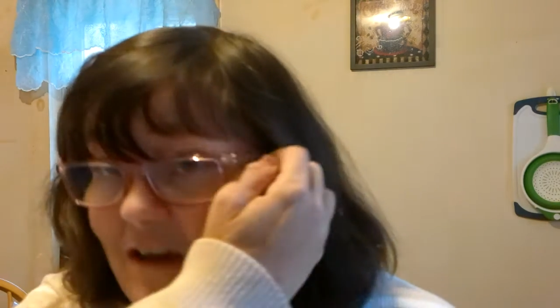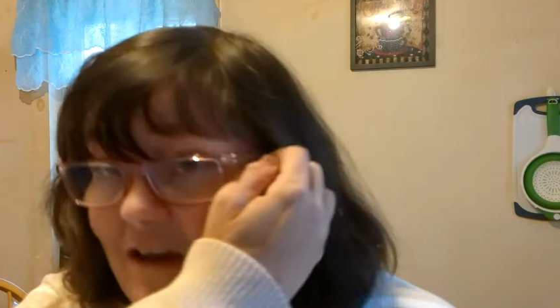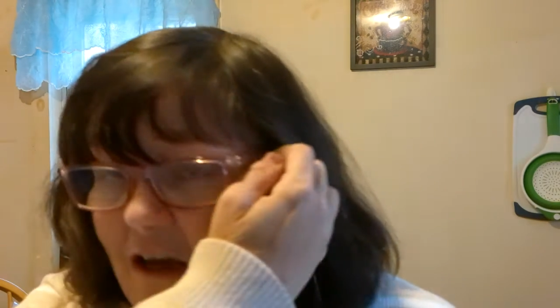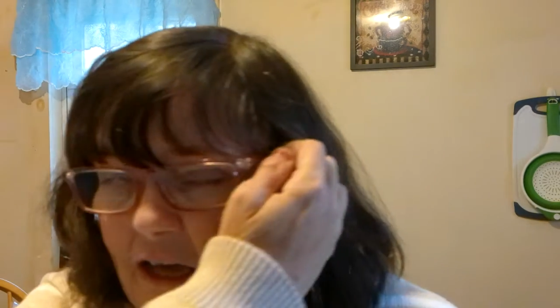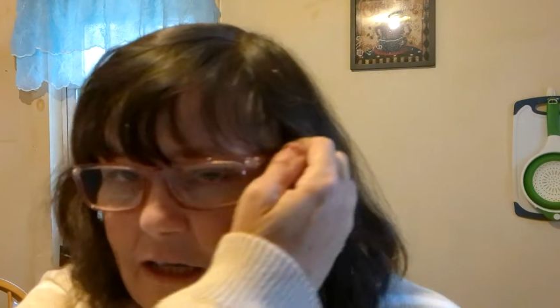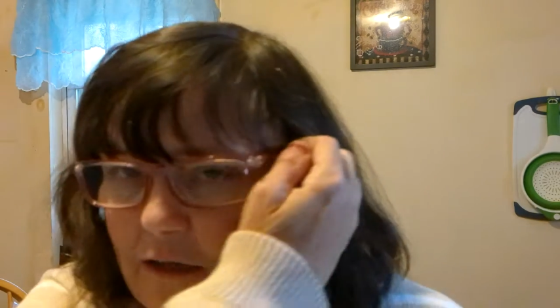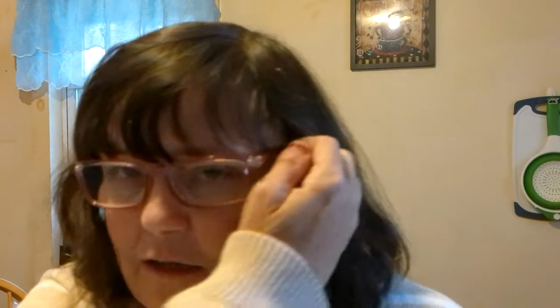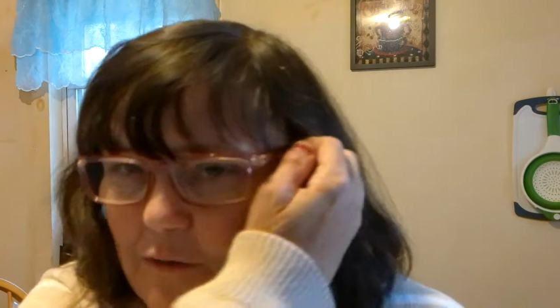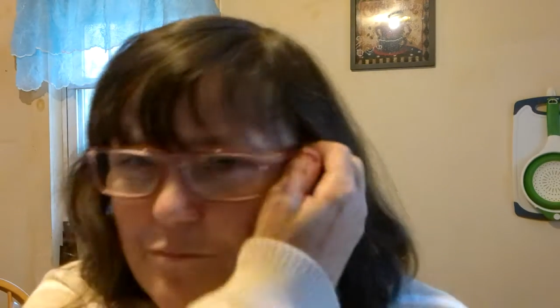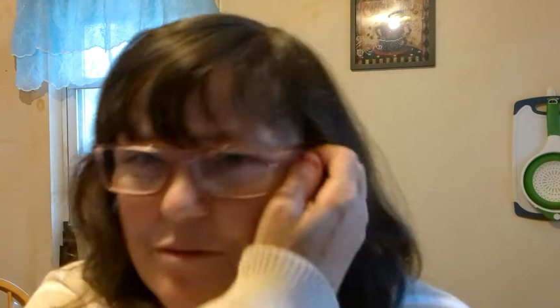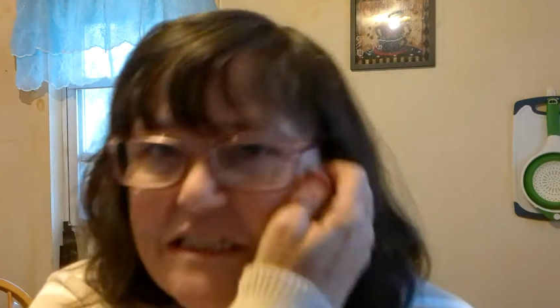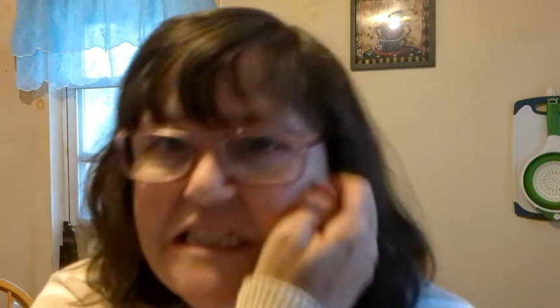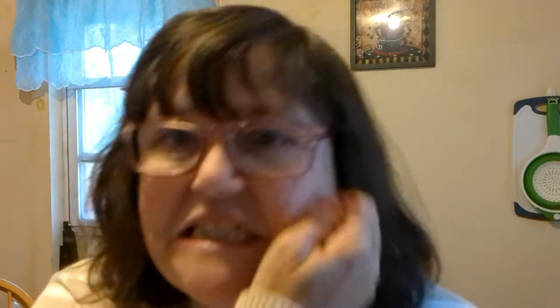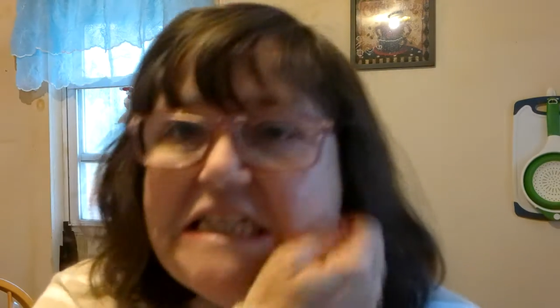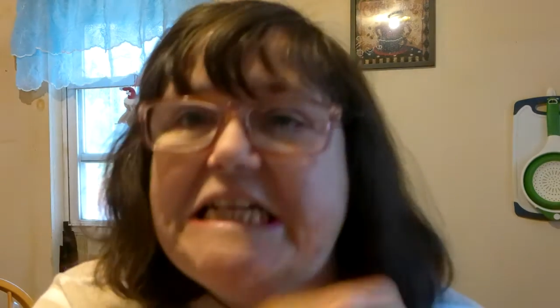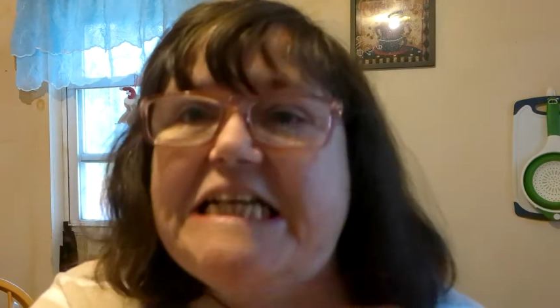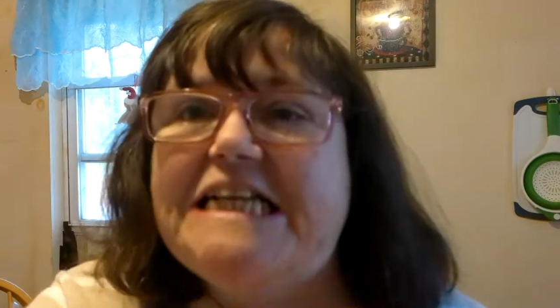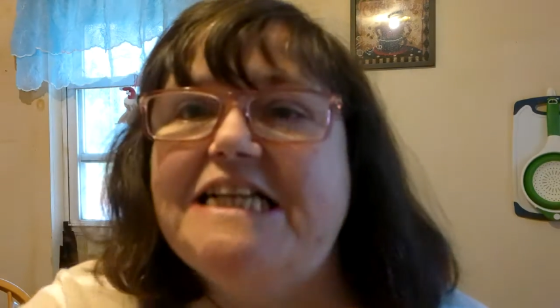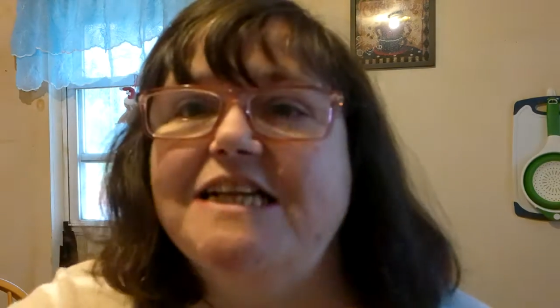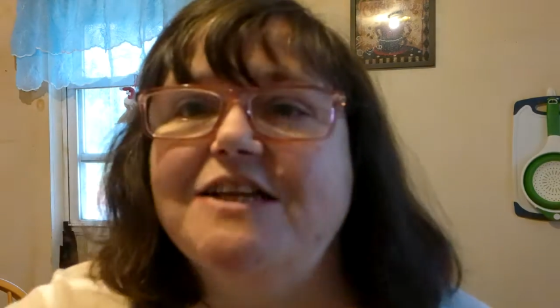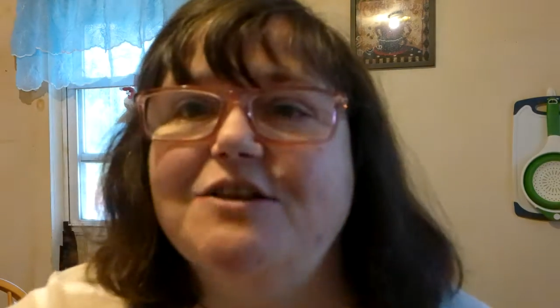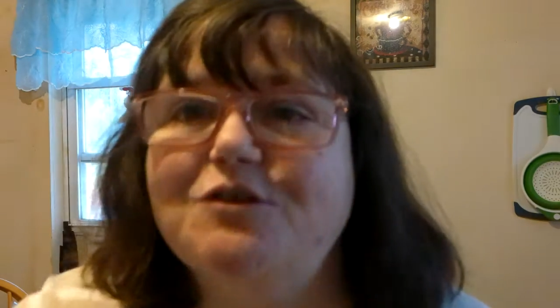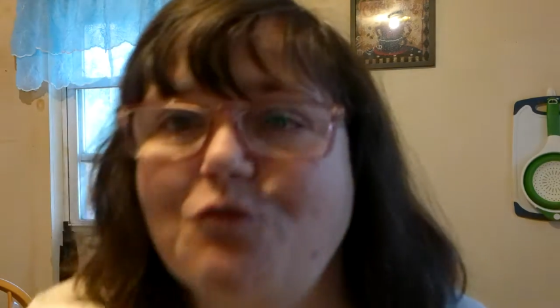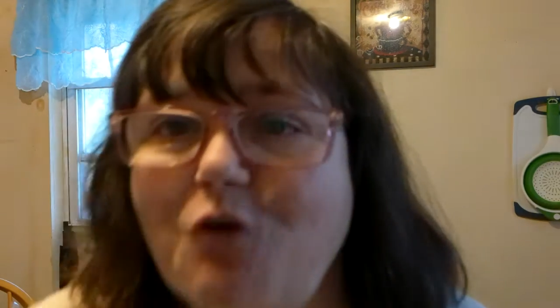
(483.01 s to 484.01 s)
got
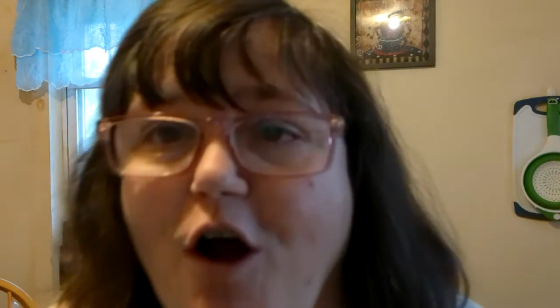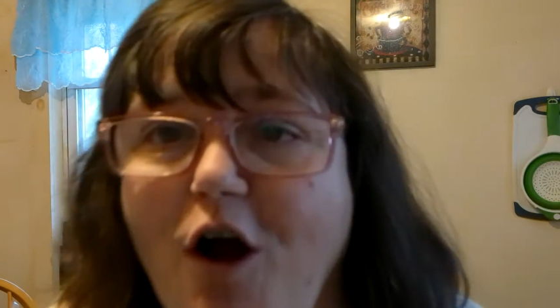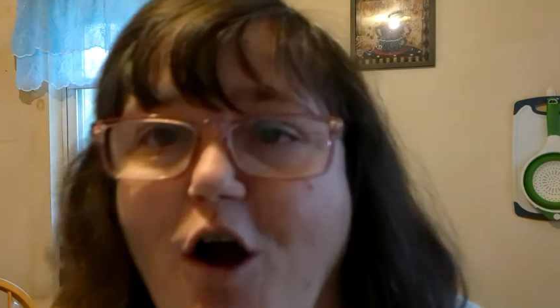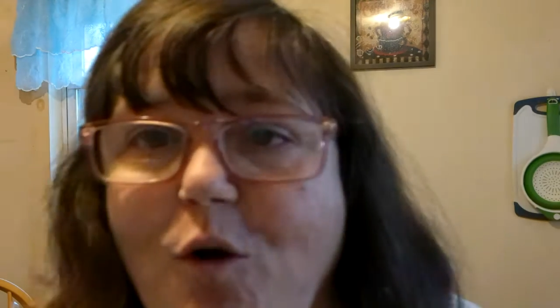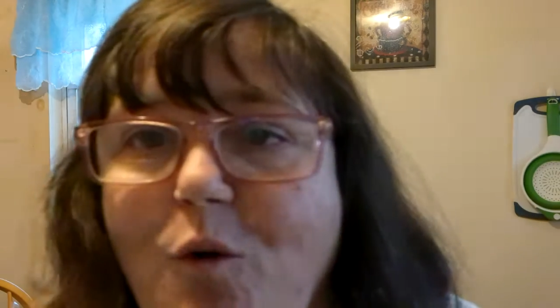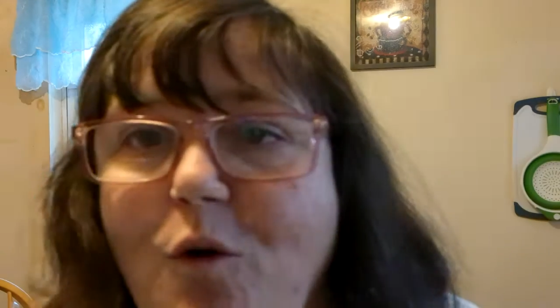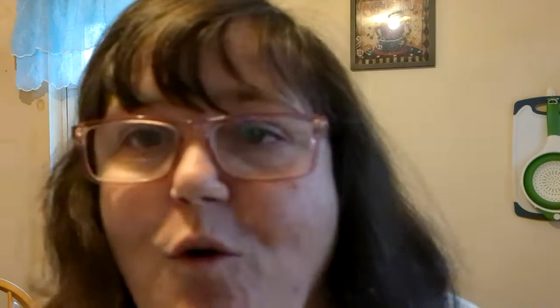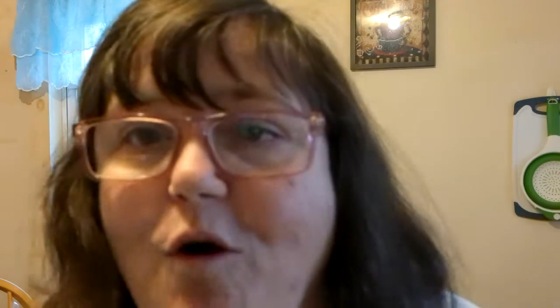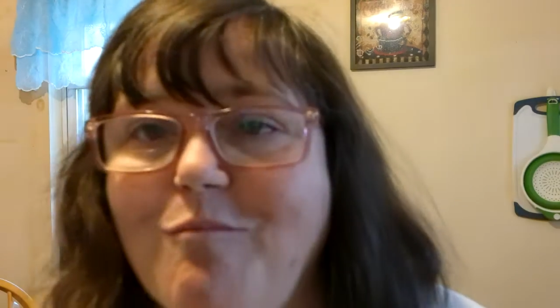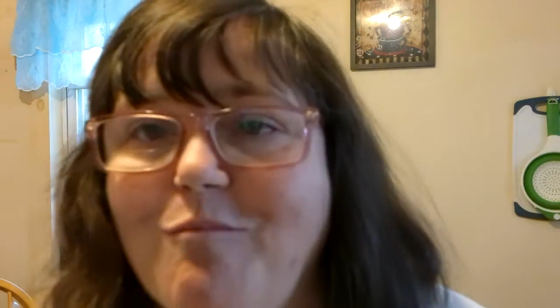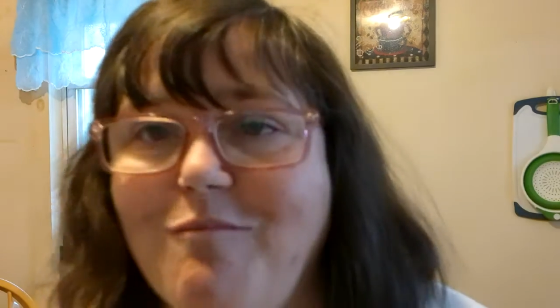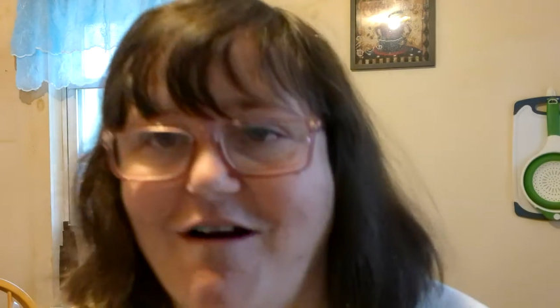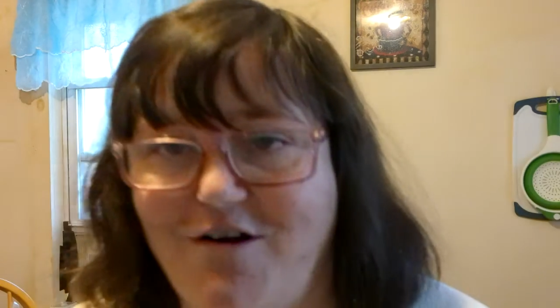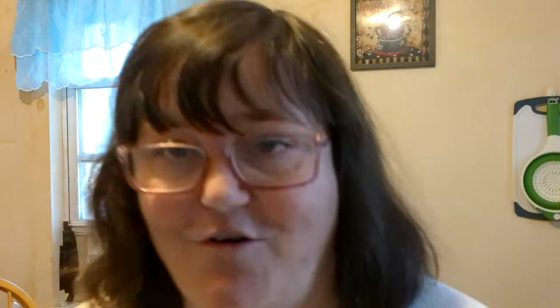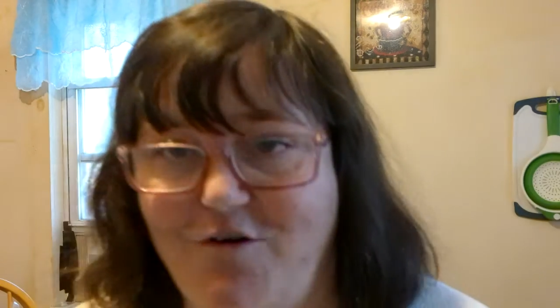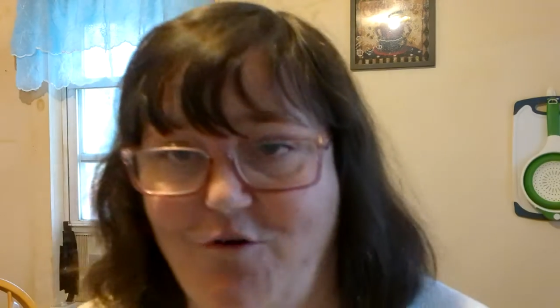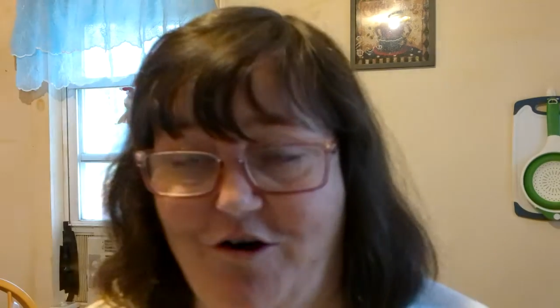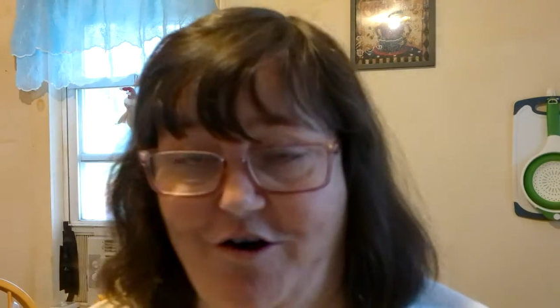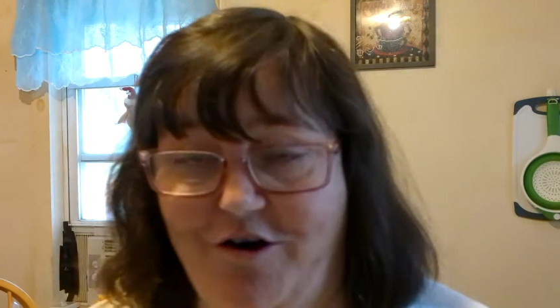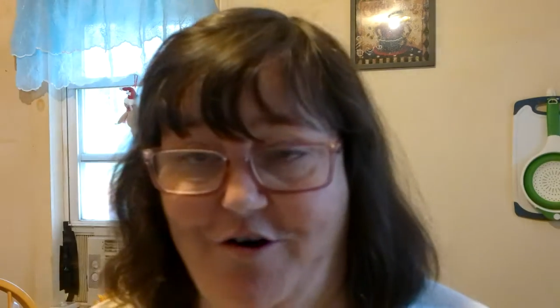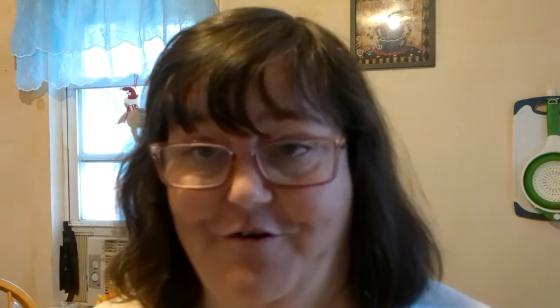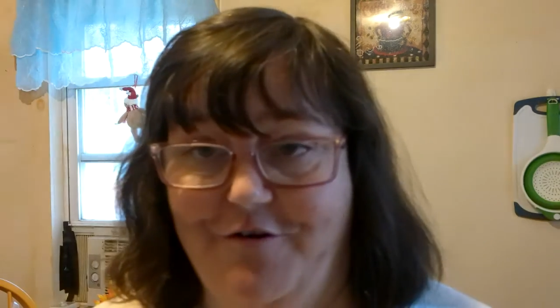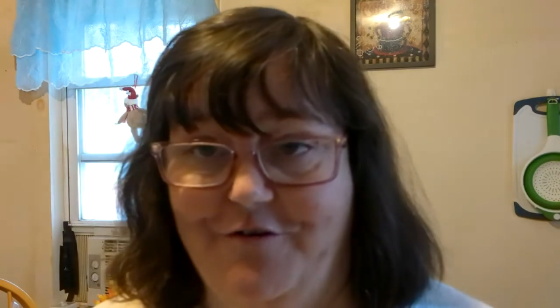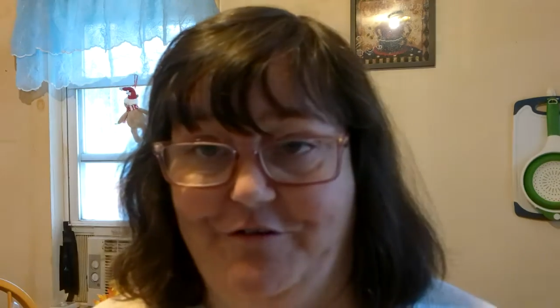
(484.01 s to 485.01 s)
completely the wrong Walmart
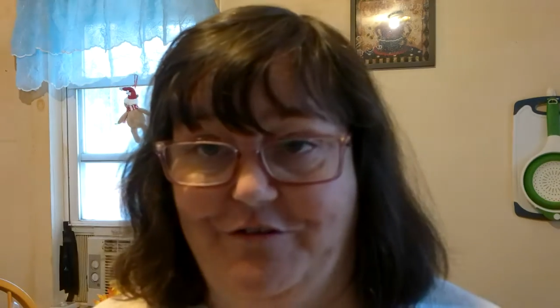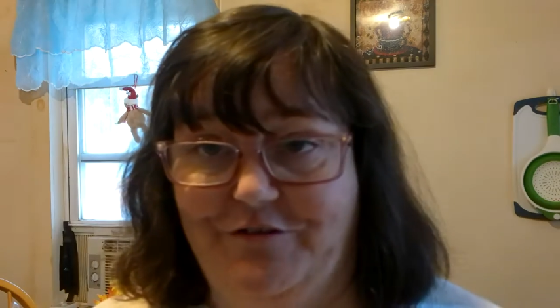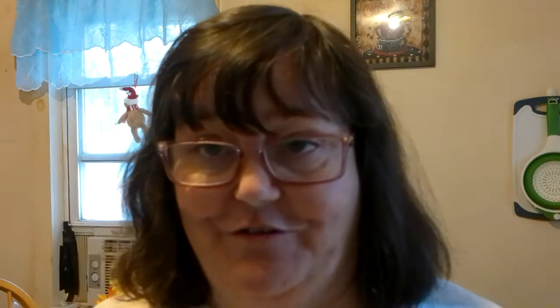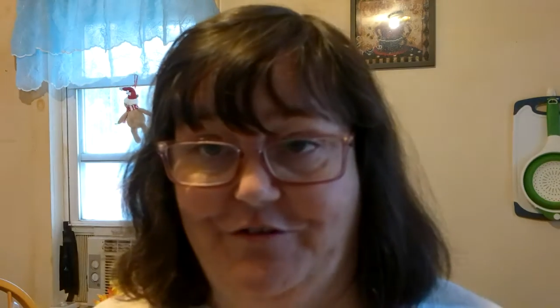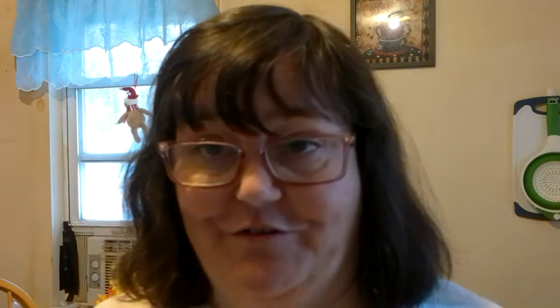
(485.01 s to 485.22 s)
order.